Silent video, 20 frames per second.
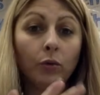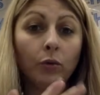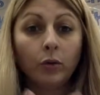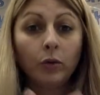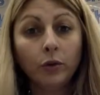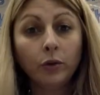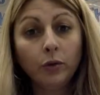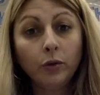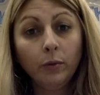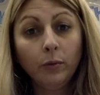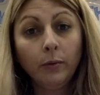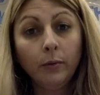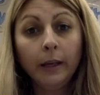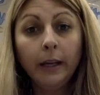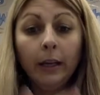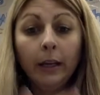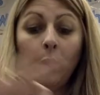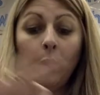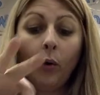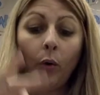or
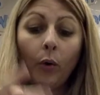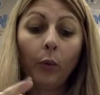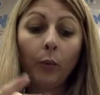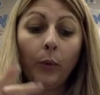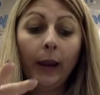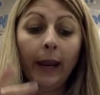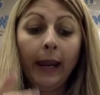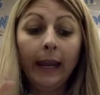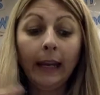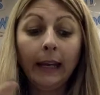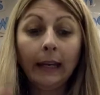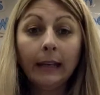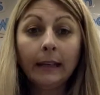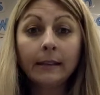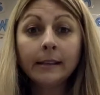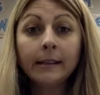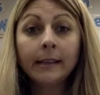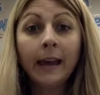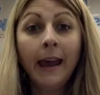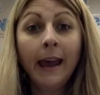jewelry or
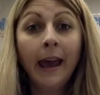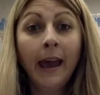rings.